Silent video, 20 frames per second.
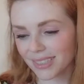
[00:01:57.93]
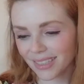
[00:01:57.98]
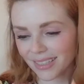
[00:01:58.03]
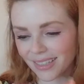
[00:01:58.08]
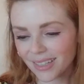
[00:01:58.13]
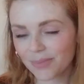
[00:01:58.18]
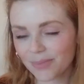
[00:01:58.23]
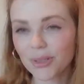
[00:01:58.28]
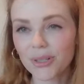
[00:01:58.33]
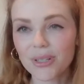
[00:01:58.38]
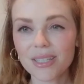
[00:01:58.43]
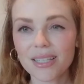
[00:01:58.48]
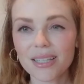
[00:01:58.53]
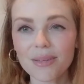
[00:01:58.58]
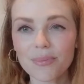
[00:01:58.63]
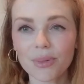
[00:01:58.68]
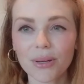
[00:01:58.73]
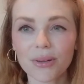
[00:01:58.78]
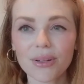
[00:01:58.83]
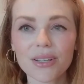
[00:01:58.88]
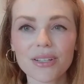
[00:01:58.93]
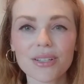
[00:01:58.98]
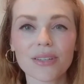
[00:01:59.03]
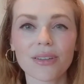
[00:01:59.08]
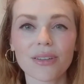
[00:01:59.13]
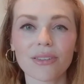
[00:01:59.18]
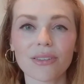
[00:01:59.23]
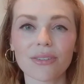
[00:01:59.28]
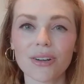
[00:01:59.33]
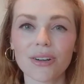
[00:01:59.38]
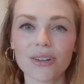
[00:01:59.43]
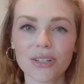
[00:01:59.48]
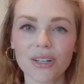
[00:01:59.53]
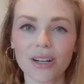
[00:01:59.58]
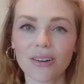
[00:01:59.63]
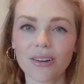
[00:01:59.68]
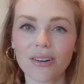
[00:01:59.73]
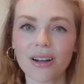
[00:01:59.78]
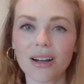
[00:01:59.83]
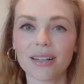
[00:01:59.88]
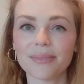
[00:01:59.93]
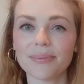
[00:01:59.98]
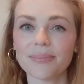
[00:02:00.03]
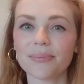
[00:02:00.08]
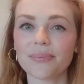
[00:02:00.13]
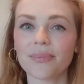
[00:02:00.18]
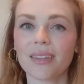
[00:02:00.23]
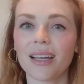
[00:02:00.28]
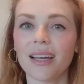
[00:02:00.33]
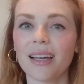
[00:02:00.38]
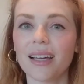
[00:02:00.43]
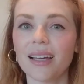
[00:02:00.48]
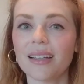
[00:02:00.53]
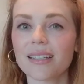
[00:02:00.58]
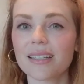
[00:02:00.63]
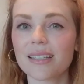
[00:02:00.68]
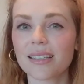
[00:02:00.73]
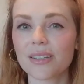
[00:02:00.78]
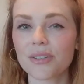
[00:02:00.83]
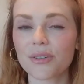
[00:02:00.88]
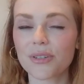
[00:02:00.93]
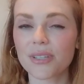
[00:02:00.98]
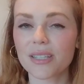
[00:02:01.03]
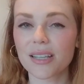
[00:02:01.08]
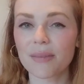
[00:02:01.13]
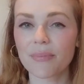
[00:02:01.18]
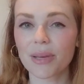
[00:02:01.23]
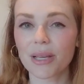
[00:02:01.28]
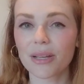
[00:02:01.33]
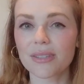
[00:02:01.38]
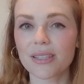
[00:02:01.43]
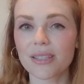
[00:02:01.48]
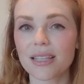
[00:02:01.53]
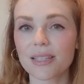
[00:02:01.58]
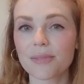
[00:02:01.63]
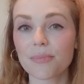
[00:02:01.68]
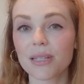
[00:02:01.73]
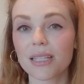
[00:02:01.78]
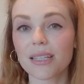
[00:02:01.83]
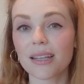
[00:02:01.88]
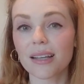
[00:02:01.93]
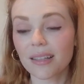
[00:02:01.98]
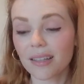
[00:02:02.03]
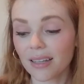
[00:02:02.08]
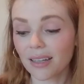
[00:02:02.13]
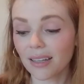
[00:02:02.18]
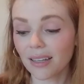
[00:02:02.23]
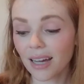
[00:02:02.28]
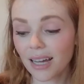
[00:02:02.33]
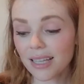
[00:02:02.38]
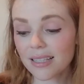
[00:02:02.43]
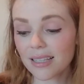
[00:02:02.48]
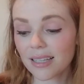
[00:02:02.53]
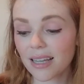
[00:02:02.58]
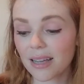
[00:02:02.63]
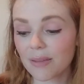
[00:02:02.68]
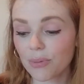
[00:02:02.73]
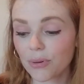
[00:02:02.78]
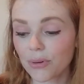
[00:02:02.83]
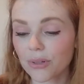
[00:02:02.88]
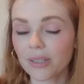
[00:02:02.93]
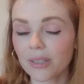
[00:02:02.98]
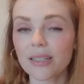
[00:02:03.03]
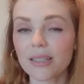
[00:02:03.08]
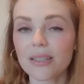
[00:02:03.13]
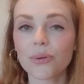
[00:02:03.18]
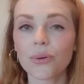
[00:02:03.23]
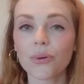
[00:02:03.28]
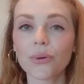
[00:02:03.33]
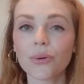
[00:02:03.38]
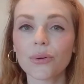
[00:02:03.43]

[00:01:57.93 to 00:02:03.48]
I'm noticing a blockage in the throat chakra, and it's interesting because this particular Lionsgate portal is all